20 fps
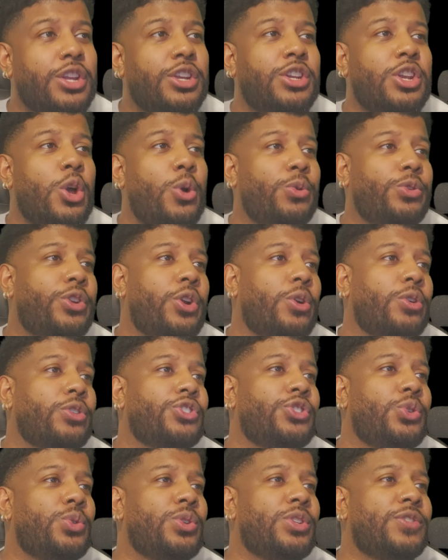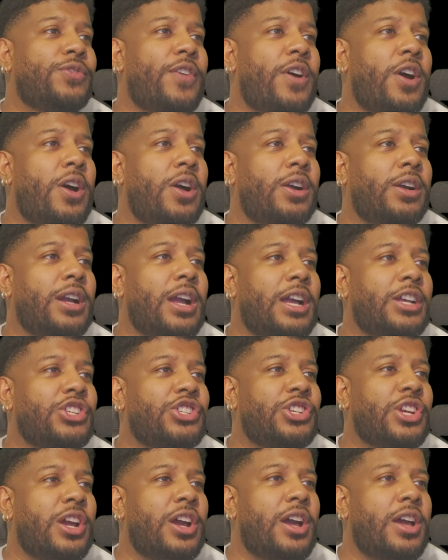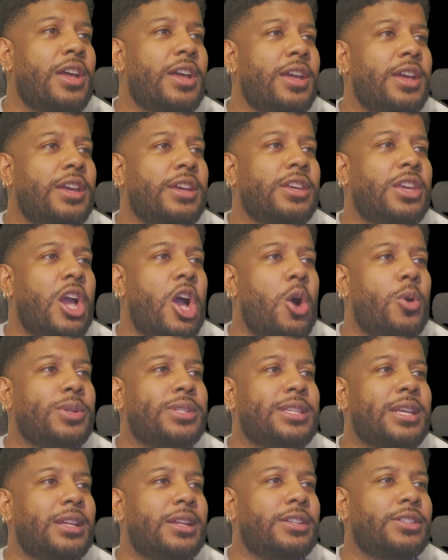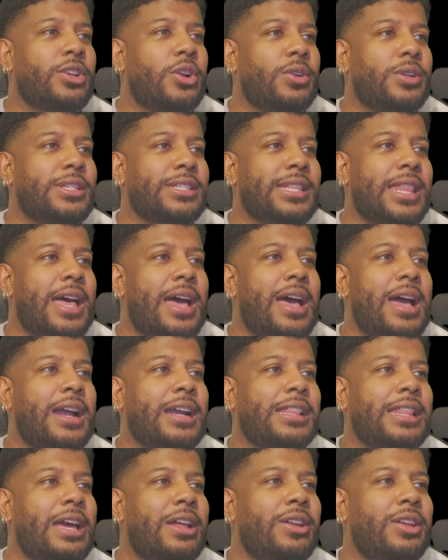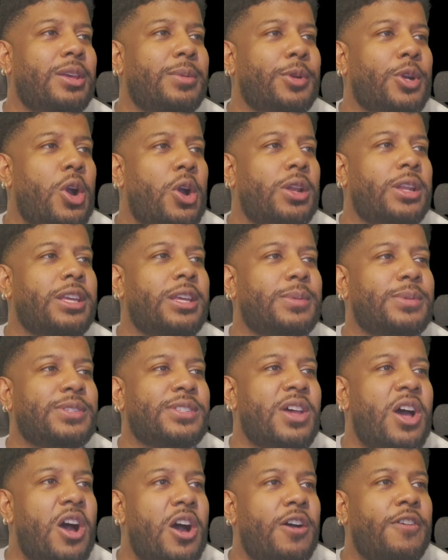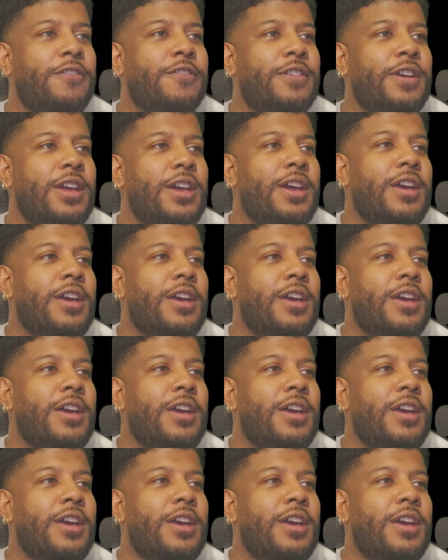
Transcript: No Dirk. Soon as Vaughn got shot, y'all was telling Dirk to slide, clowning him, calling him soft.